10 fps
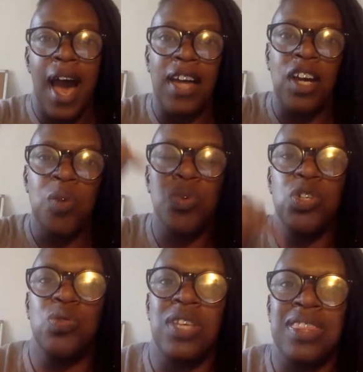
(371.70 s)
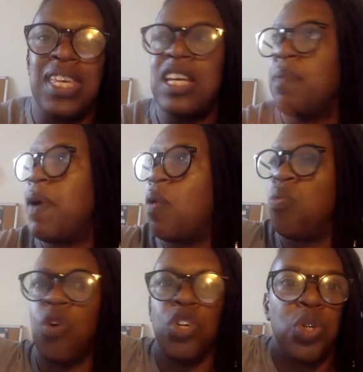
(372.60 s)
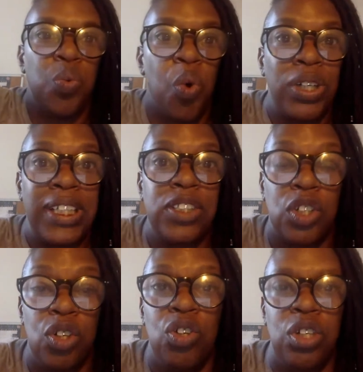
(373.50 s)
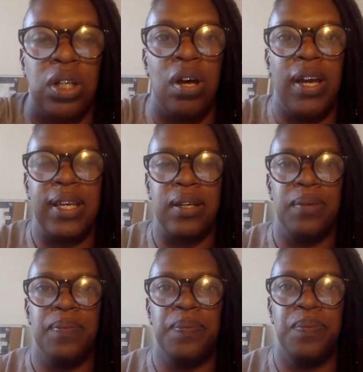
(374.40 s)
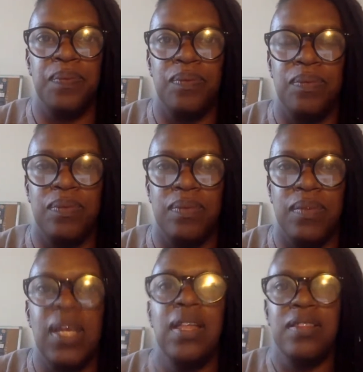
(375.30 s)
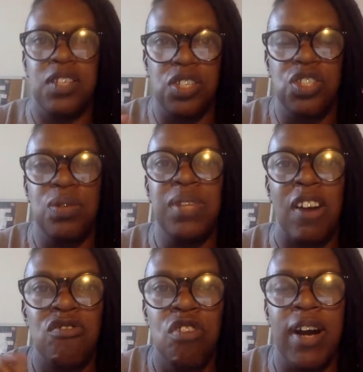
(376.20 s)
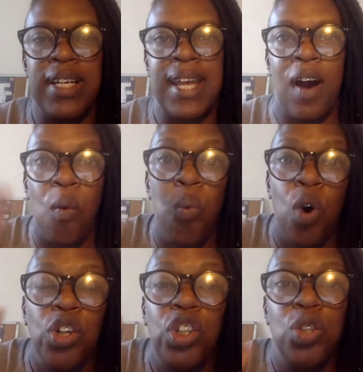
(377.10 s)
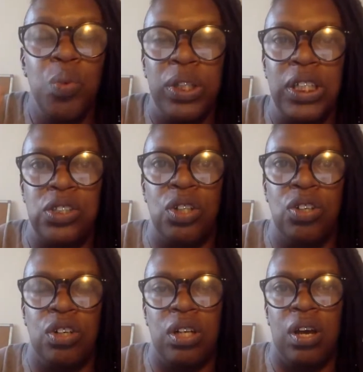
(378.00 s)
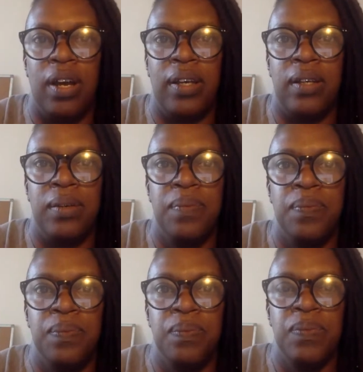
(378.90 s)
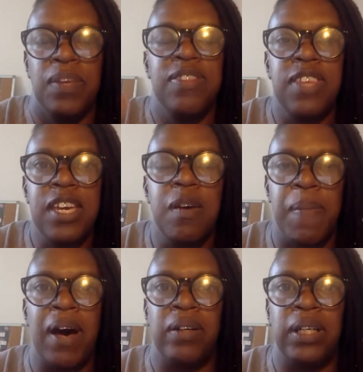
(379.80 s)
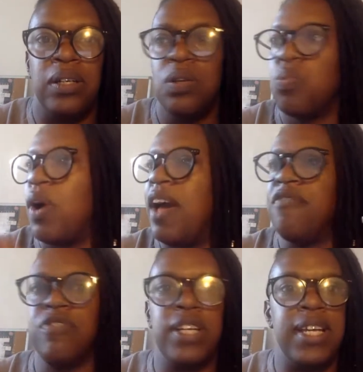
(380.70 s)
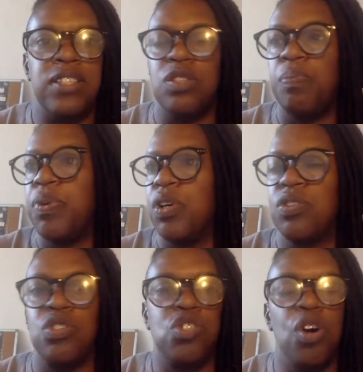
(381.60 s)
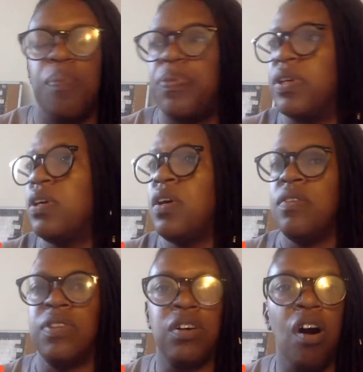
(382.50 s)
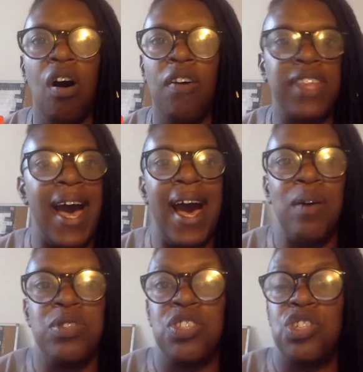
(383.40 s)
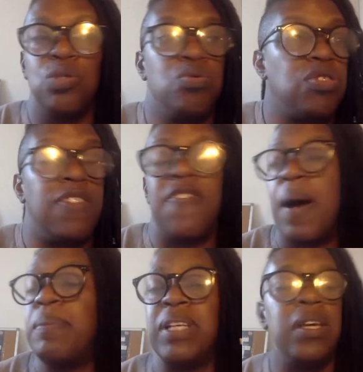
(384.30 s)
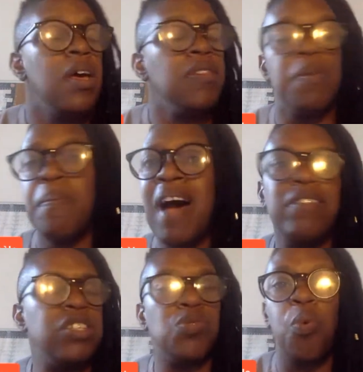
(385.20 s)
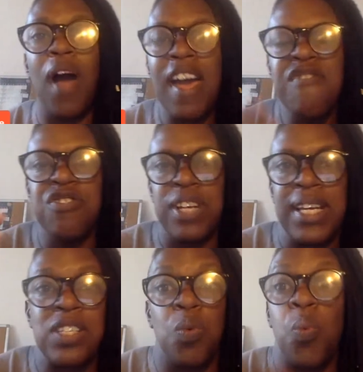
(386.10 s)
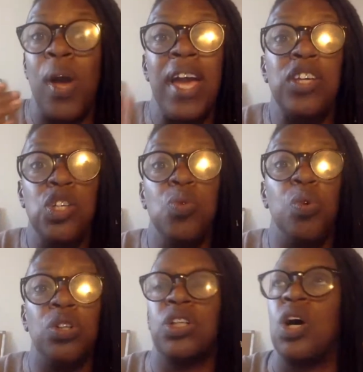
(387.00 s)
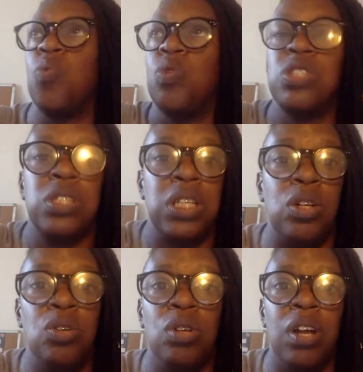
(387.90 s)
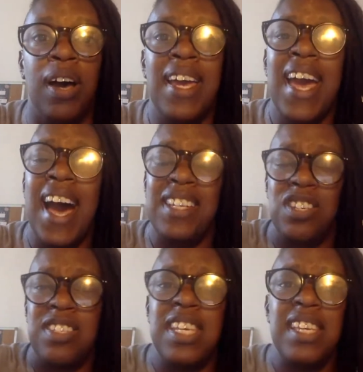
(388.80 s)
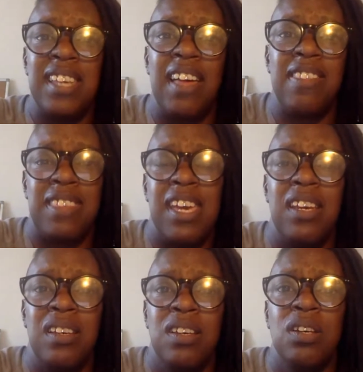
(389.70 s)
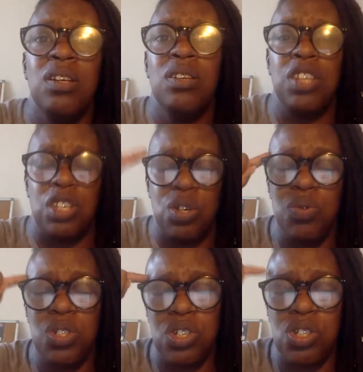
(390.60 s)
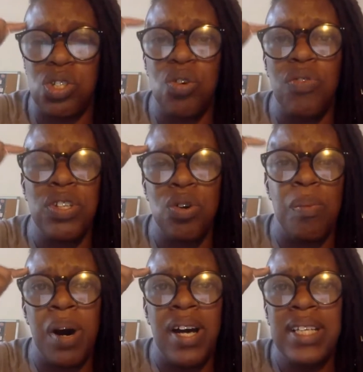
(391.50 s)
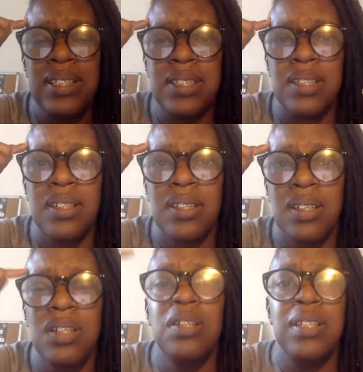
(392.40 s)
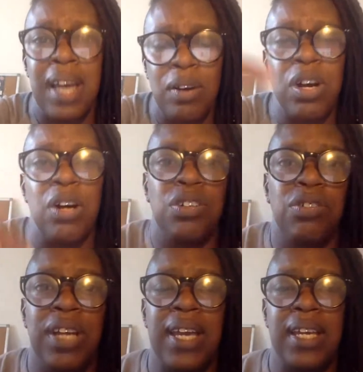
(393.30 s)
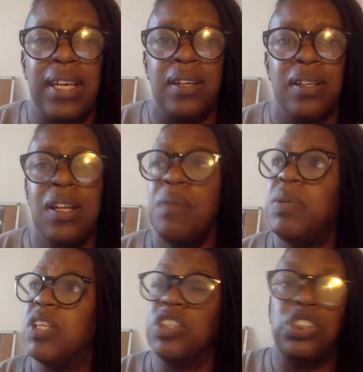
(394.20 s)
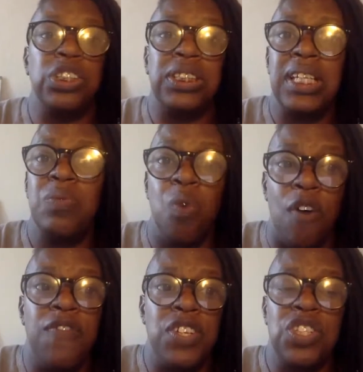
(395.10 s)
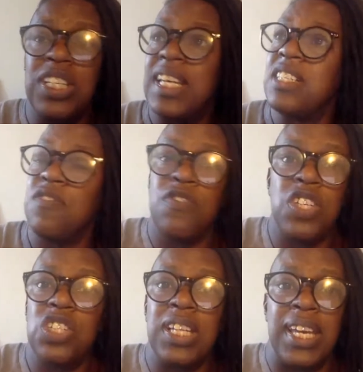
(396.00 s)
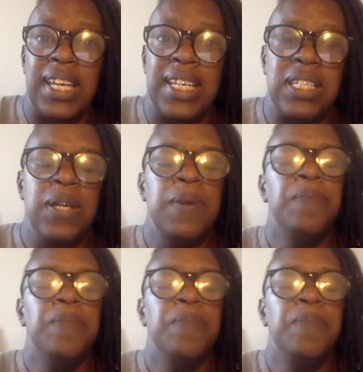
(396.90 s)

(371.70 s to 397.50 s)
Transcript: and I want you to think about what you want it to look like. Just do that right now. What you want it to look like. Think about it. Whatever it is, the book, the job, the car, the house, the children, the family, the marriage, whatever it is, where you want to go. What does it look like? And you see that thing that you just saw in your mind? Now go and create it. Because you see what a vision is? A vision is